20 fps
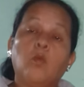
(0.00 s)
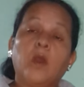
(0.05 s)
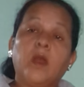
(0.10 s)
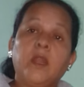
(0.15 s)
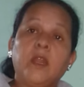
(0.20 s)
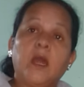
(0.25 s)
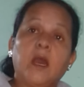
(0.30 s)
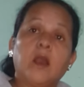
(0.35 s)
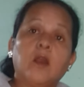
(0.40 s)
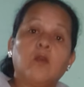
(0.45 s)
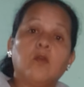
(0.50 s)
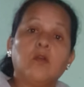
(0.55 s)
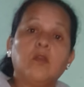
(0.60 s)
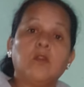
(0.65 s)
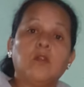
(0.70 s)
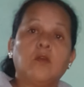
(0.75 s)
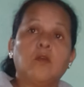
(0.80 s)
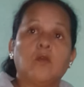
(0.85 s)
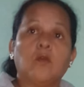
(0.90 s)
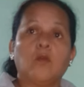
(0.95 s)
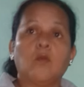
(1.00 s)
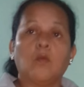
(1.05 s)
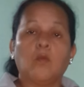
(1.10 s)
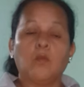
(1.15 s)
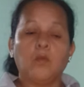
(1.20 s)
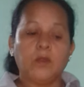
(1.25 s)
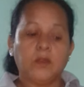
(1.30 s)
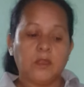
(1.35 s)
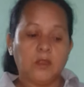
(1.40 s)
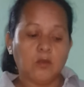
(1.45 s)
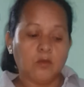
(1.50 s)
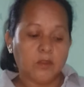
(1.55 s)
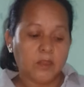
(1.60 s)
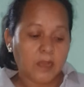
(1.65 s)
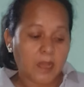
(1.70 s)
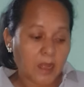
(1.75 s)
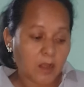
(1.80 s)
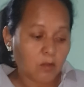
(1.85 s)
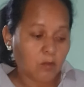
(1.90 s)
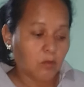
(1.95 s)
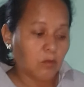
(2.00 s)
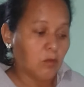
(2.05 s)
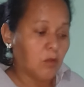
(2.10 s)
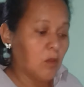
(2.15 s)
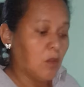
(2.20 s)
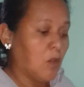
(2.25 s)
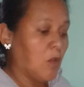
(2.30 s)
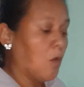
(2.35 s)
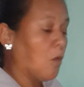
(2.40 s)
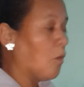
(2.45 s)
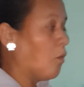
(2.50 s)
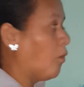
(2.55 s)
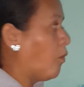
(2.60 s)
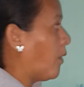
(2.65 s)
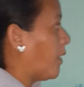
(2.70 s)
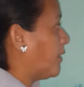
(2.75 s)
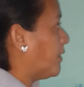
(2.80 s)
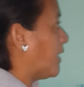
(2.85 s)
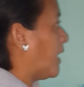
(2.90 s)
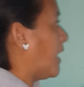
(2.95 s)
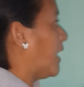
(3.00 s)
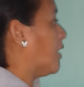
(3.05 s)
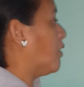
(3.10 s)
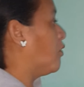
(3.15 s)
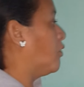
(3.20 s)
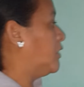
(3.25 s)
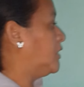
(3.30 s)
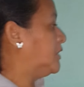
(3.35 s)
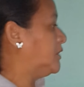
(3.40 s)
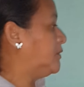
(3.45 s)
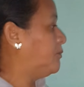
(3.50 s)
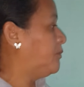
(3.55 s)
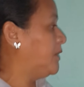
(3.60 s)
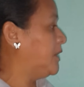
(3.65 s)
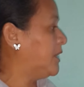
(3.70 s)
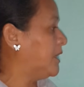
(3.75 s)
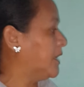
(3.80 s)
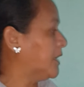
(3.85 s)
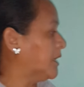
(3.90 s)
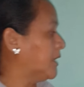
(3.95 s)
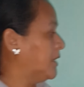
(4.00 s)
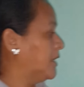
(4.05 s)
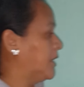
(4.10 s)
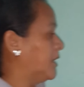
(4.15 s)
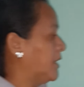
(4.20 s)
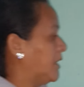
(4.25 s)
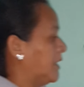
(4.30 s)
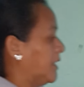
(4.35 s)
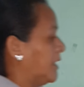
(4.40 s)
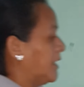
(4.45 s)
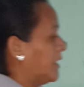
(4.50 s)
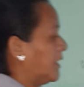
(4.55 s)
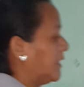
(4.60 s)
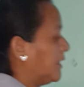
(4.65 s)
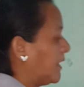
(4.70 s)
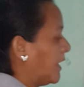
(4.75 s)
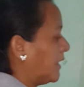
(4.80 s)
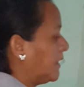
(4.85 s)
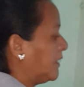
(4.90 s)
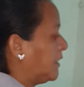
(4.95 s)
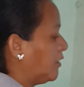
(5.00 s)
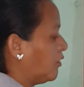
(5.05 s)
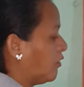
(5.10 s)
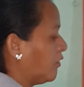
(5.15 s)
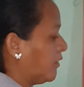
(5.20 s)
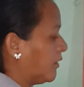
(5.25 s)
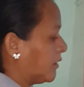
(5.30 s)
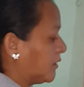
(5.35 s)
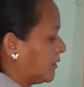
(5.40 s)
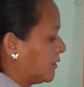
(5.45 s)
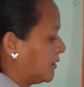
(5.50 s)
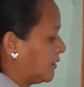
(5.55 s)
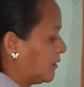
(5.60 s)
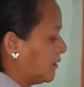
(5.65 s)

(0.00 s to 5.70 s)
one angle with the other angle. What angle is bigger than the other?